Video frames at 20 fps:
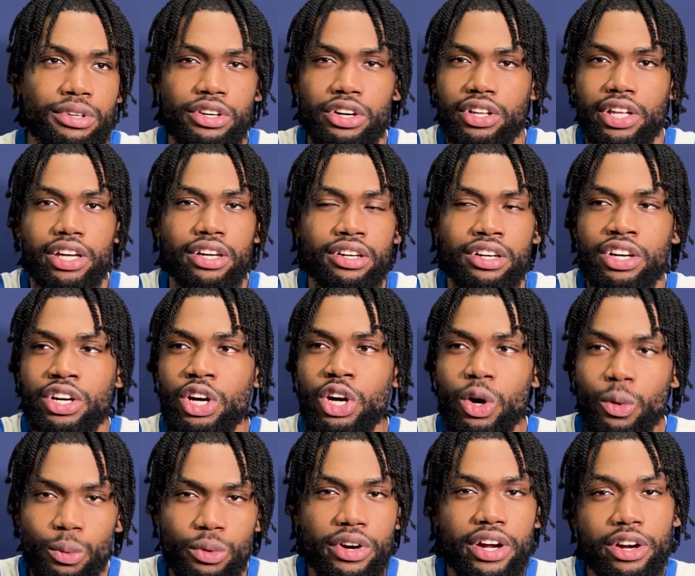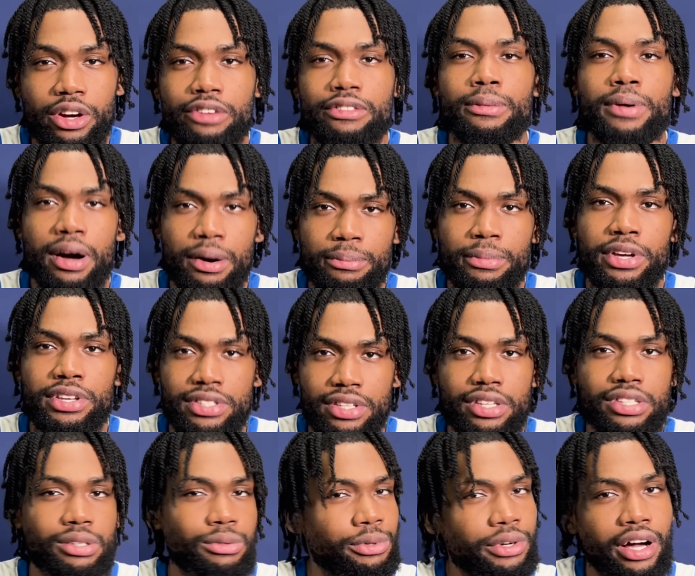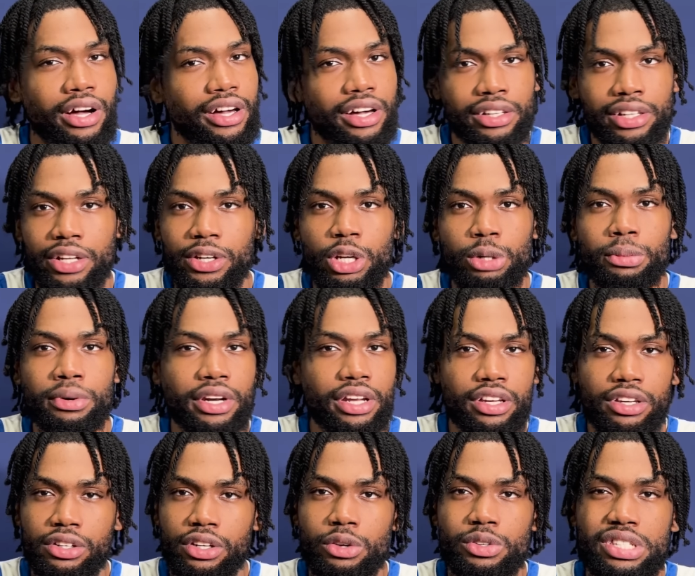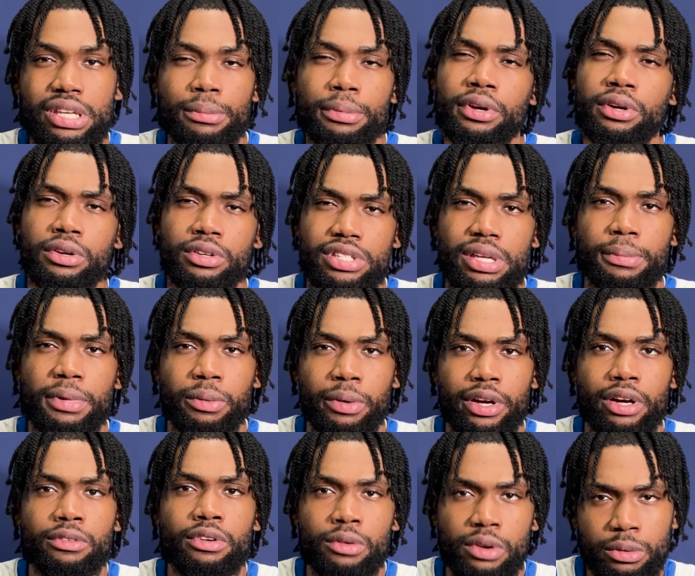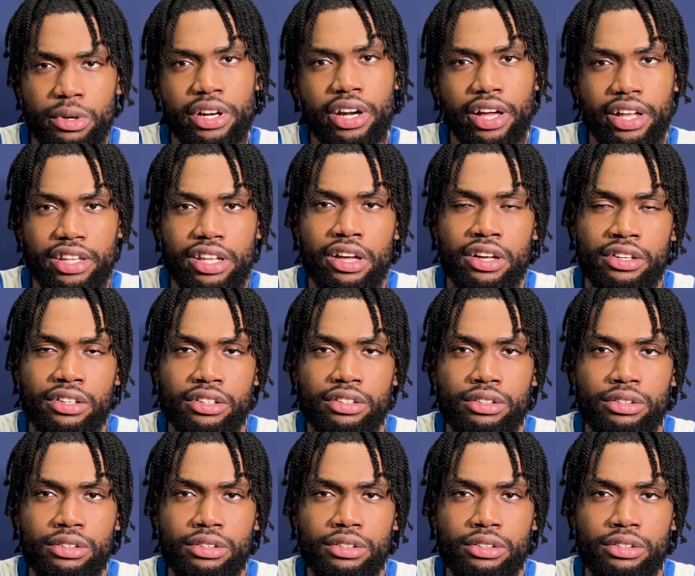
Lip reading: Like, we're here about business, and we're not going to let nobody, you know, step in the way of what we're going to get done.